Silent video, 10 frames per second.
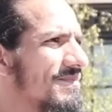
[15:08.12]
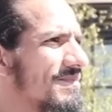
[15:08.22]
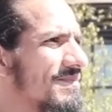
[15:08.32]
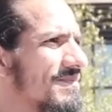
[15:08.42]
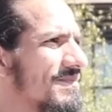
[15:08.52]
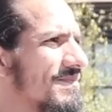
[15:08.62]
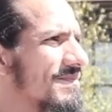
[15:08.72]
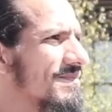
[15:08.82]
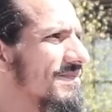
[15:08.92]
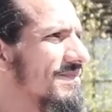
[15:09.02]

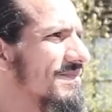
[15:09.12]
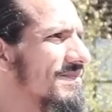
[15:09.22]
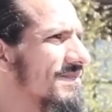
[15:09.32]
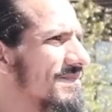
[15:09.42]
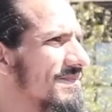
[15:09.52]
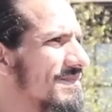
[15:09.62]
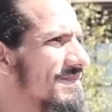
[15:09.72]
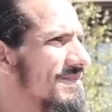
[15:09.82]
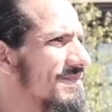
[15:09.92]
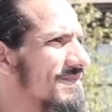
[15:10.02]

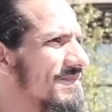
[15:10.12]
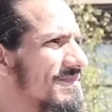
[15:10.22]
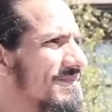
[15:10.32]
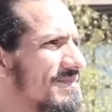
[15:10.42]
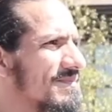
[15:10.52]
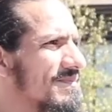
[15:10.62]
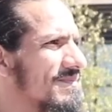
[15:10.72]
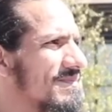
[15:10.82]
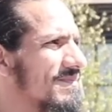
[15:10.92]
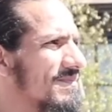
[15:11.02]

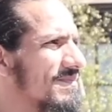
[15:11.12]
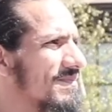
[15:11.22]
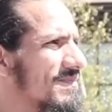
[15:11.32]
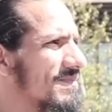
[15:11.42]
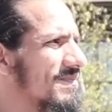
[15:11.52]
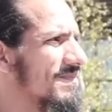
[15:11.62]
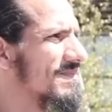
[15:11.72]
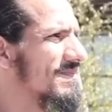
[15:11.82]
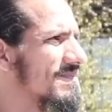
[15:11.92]
(not speaking)